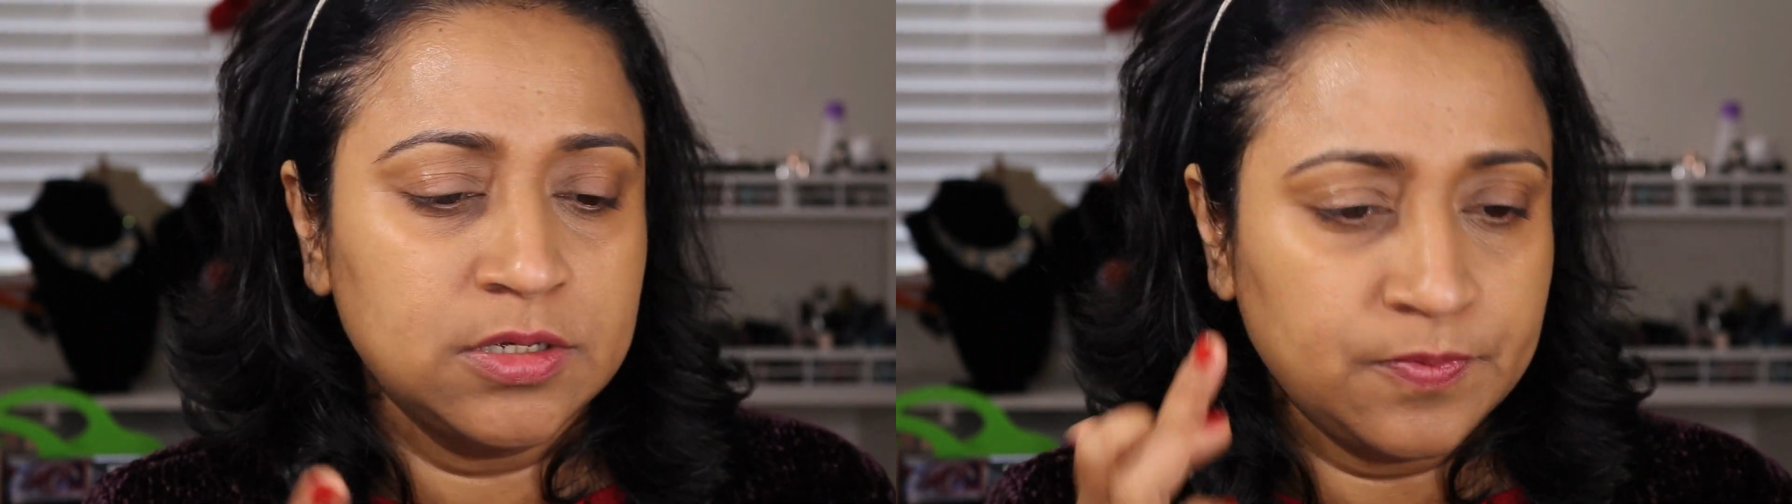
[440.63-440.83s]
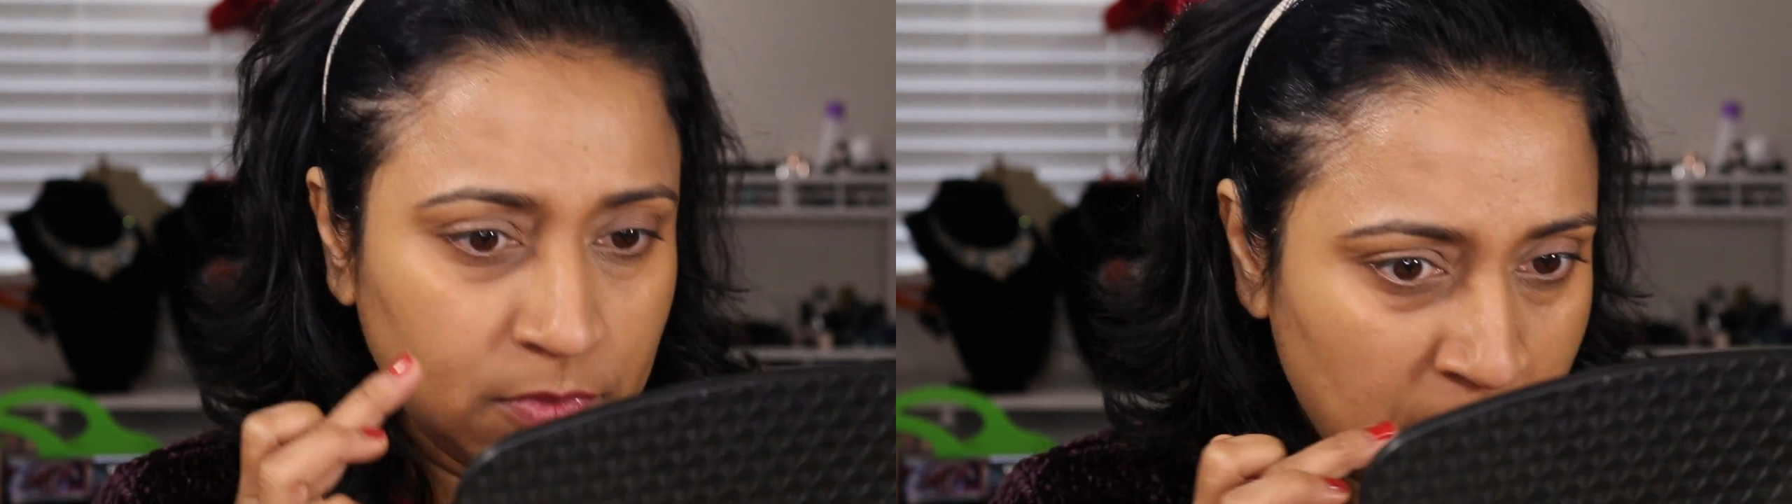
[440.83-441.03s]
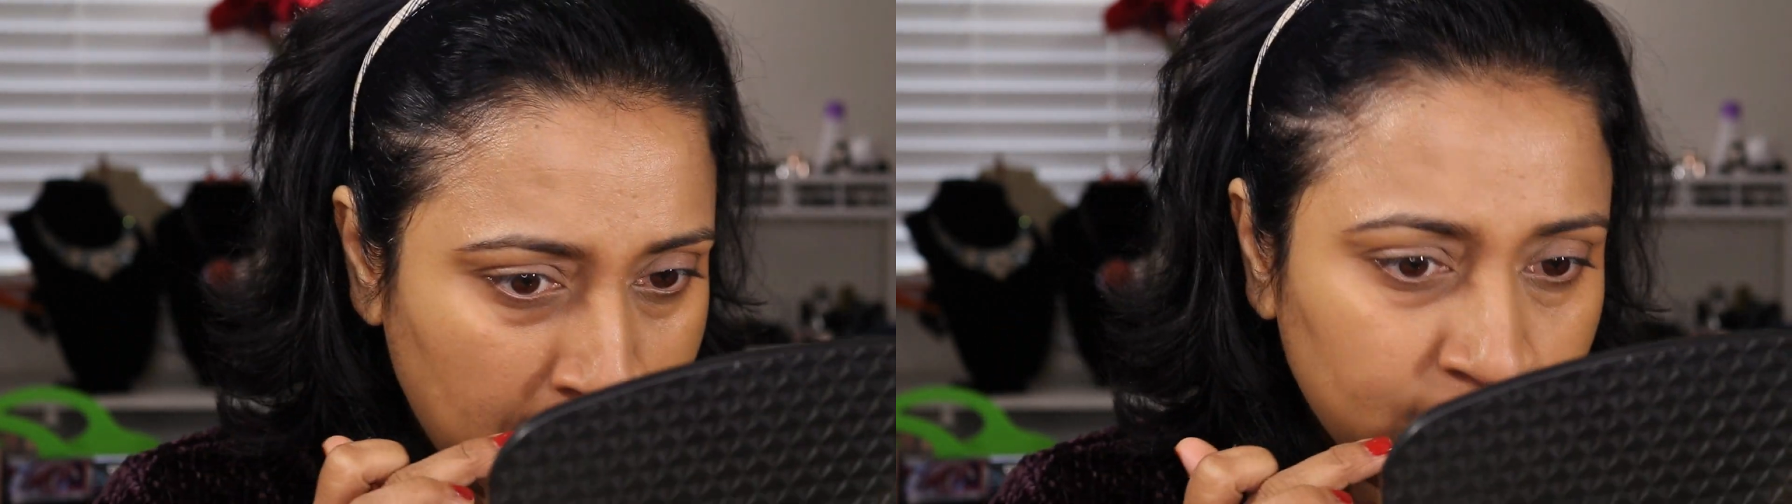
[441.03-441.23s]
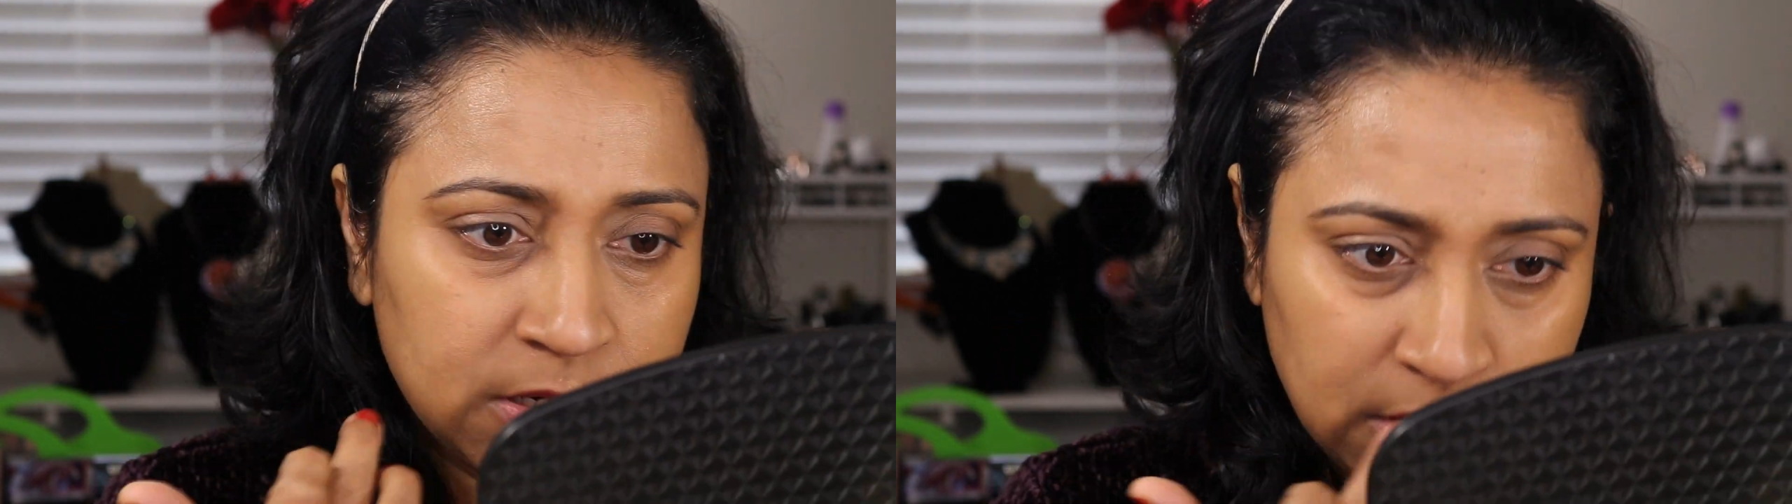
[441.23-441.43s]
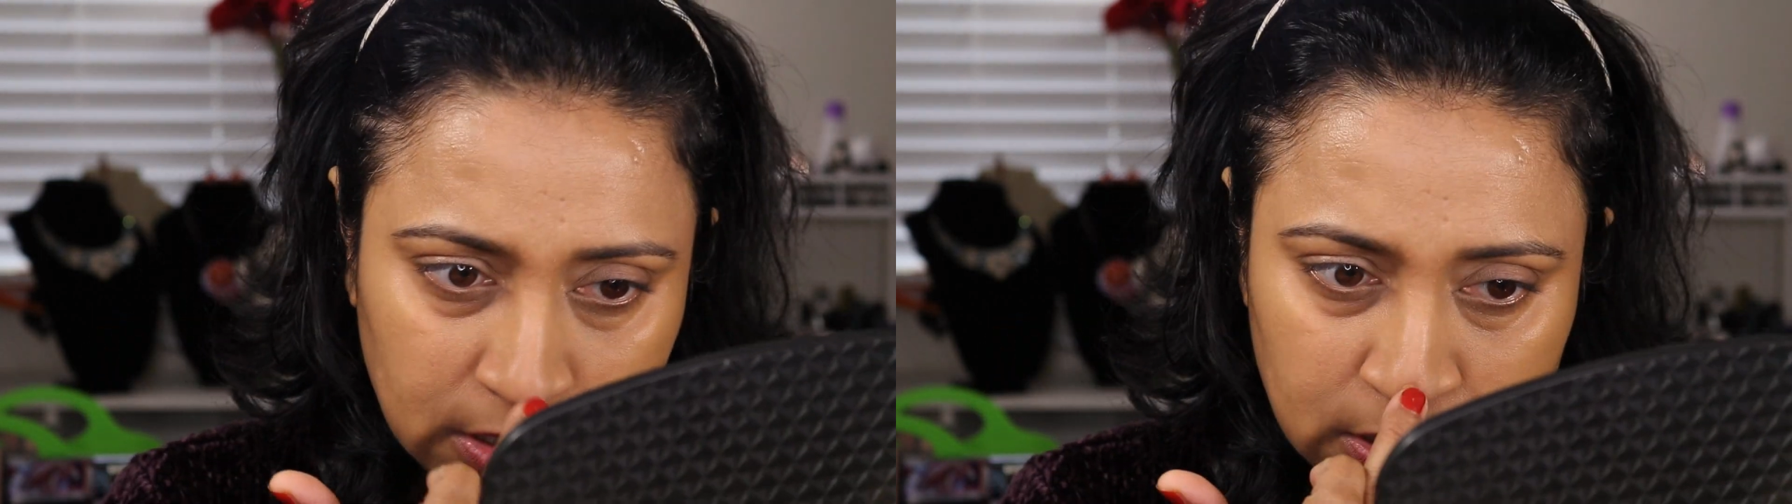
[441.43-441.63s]
I'm gonna try
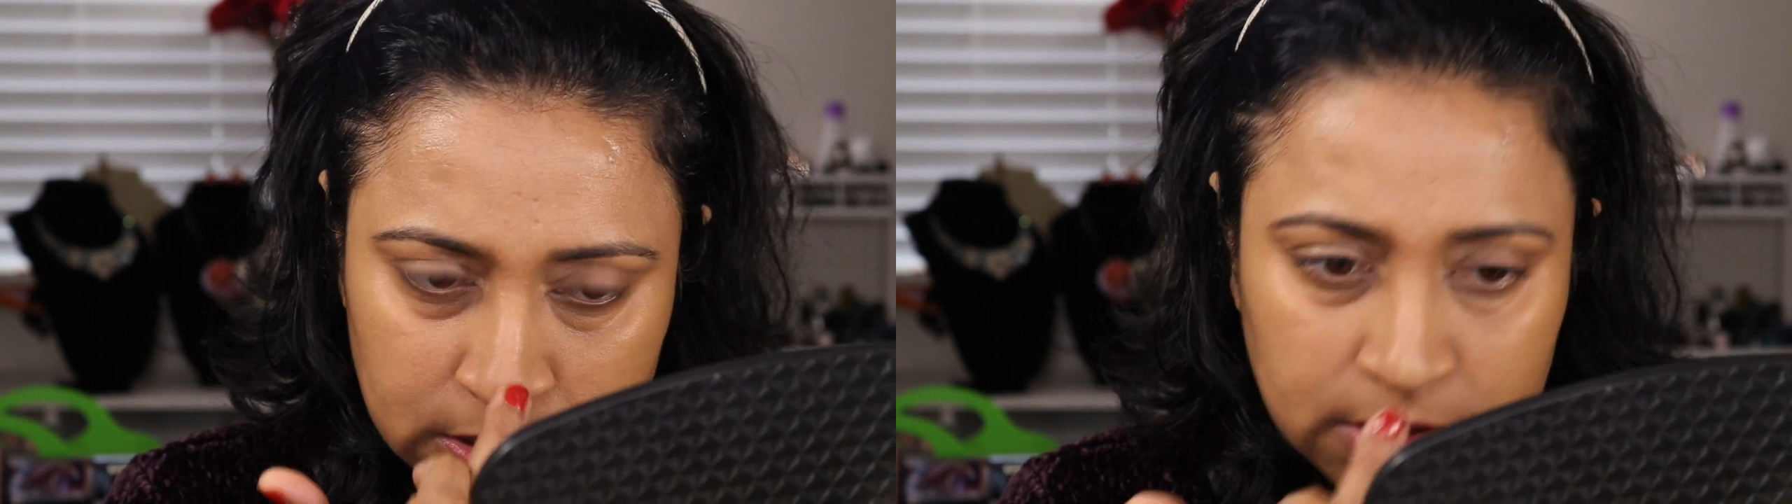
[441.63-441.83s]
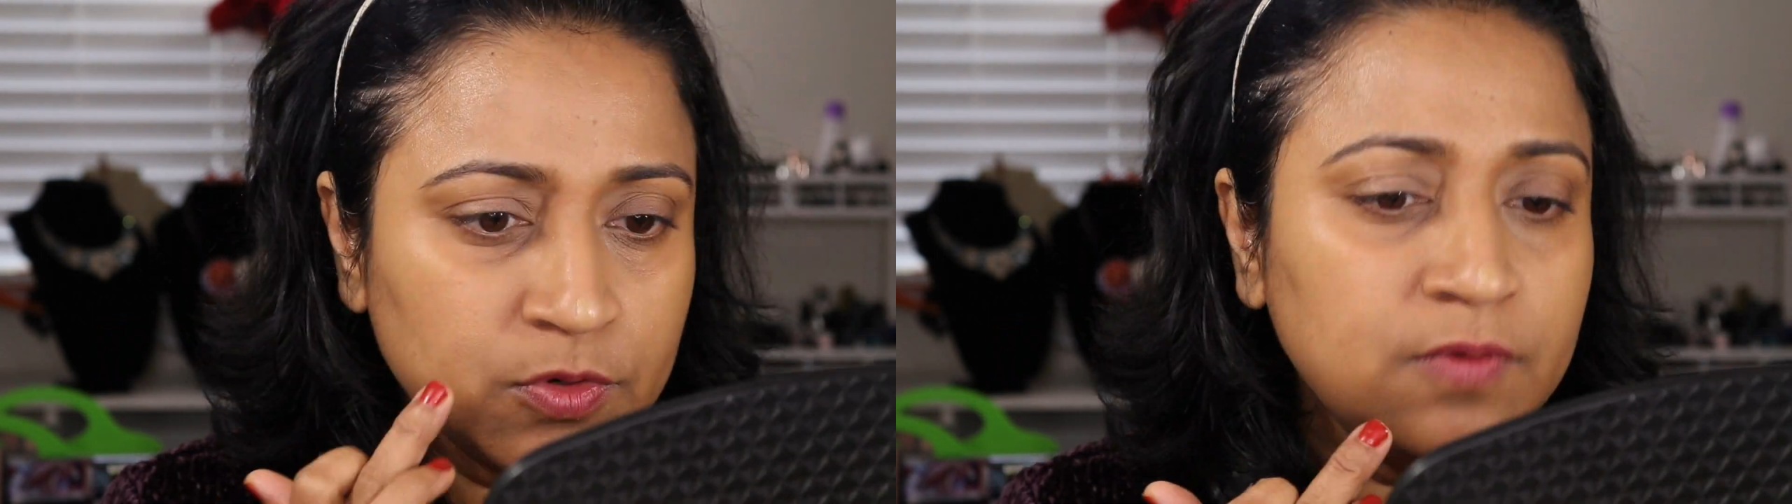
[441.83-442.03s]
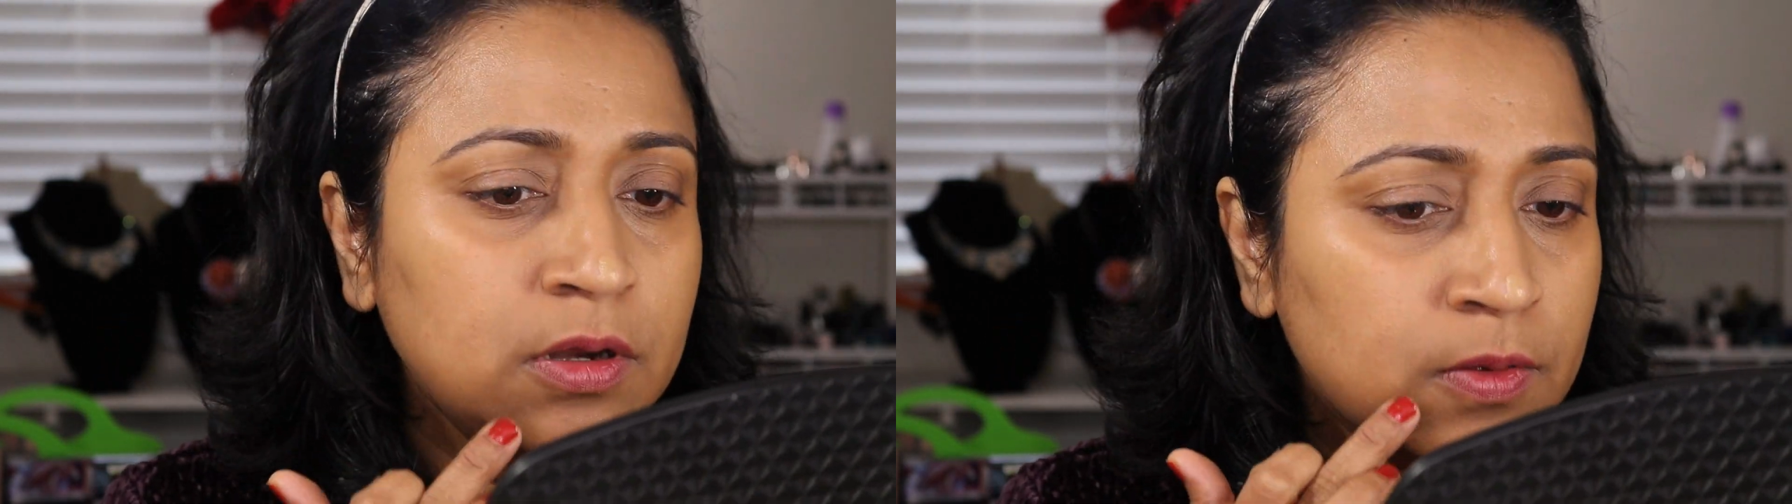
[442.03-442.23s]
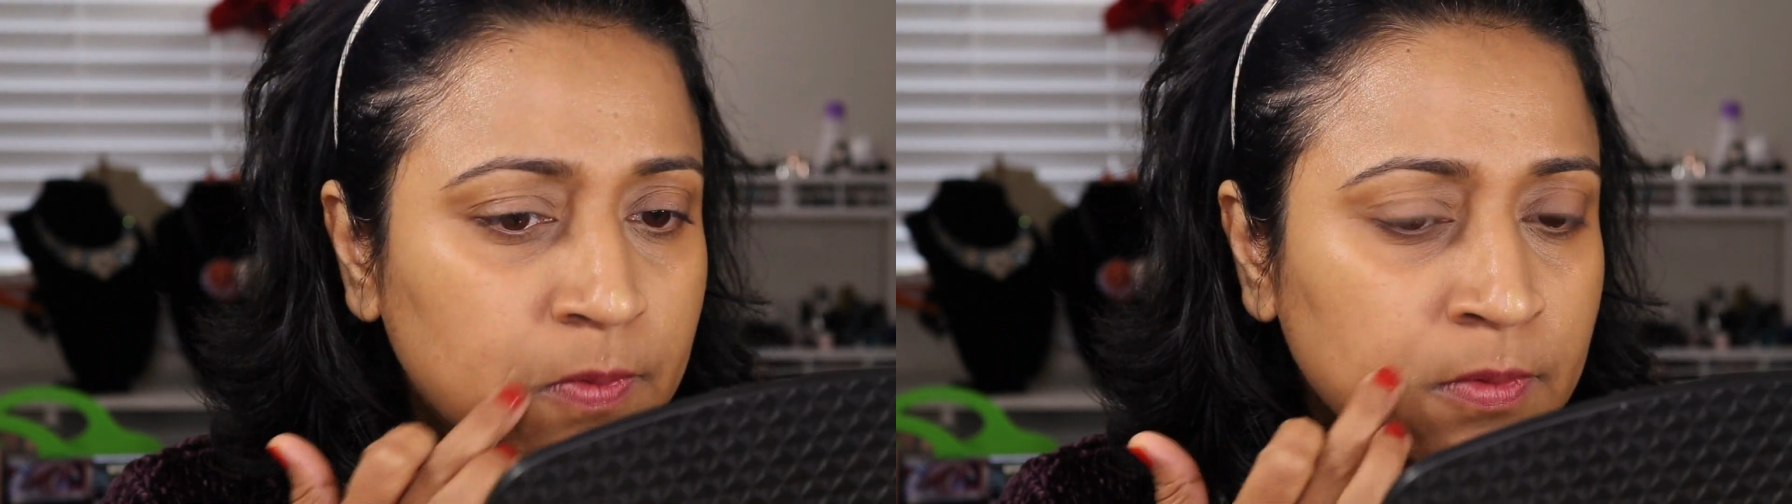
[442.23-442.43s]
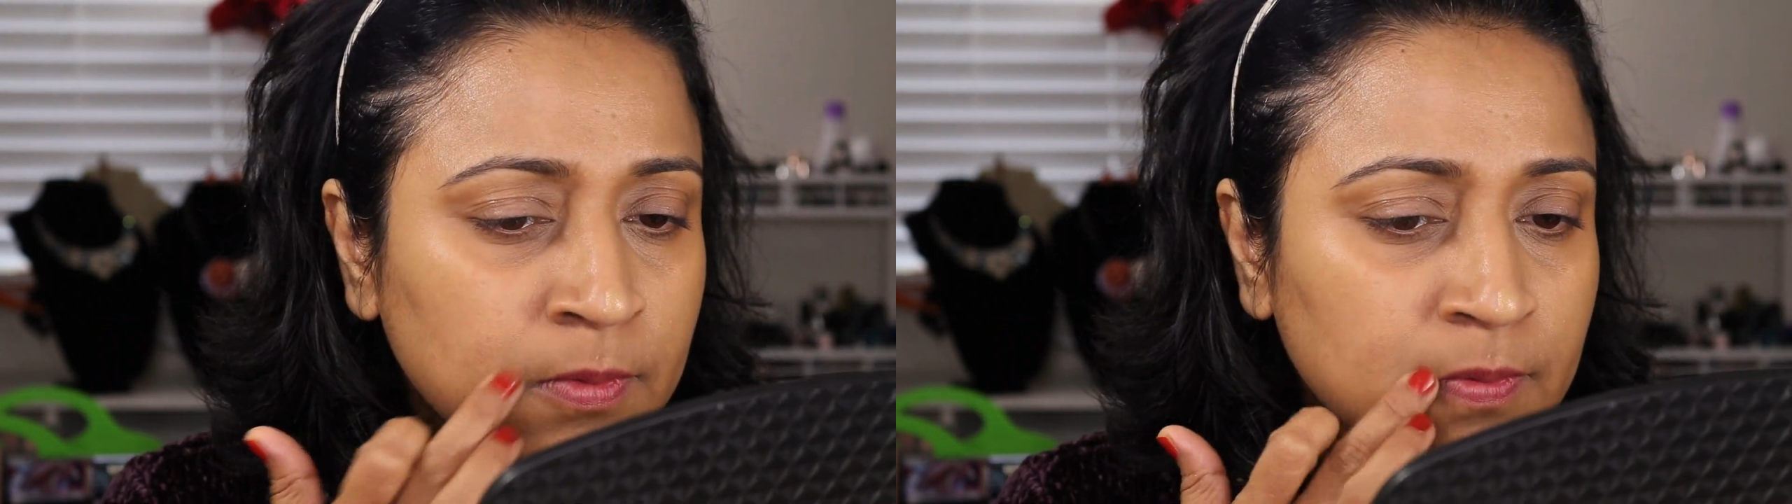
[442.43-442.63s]
and get the
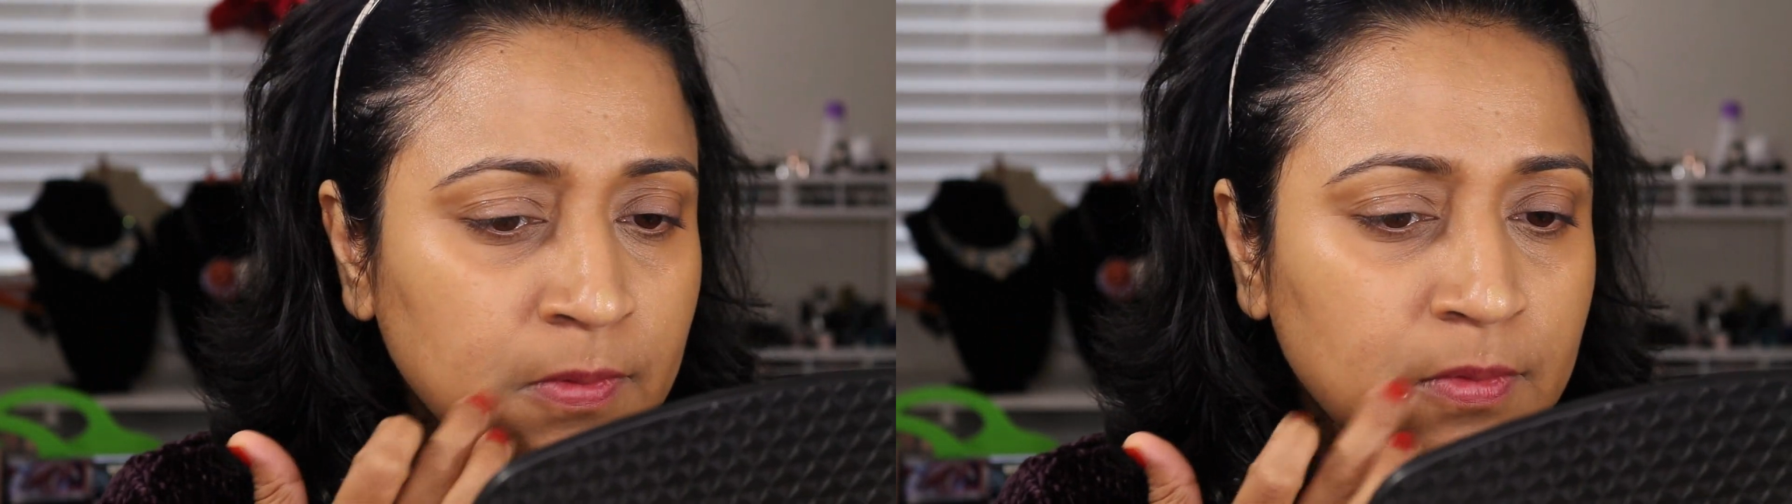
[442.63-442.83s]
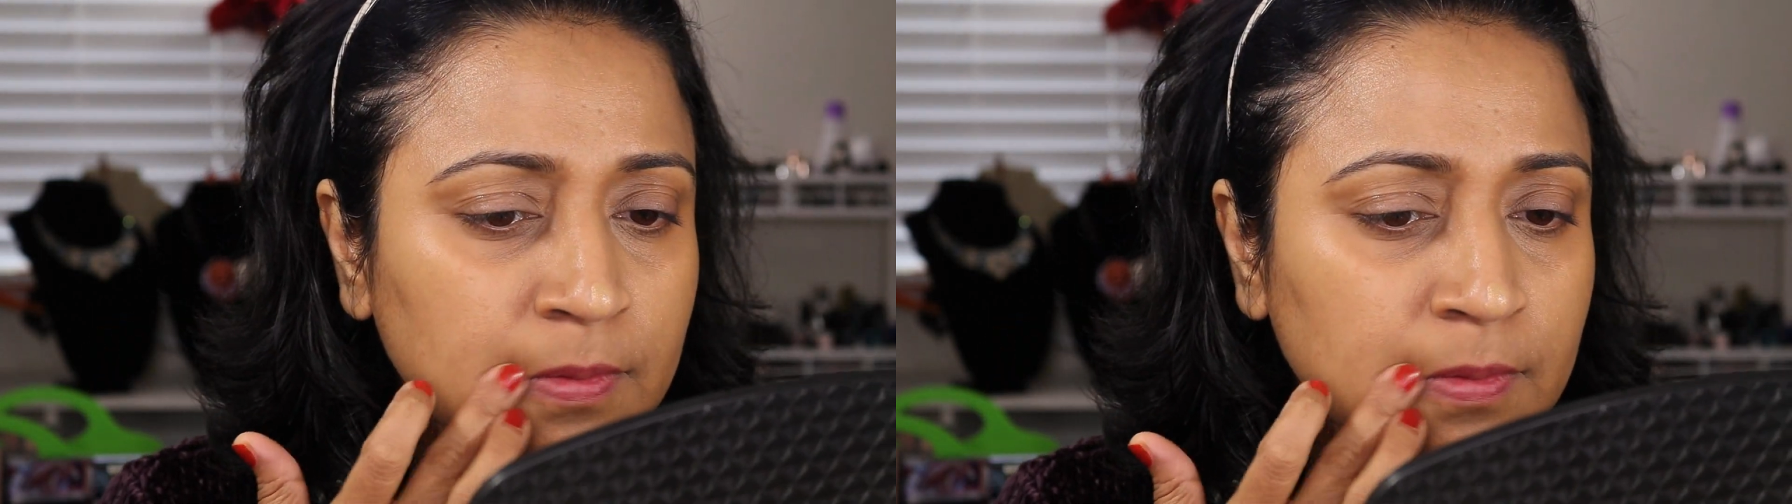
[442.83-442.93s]
sides more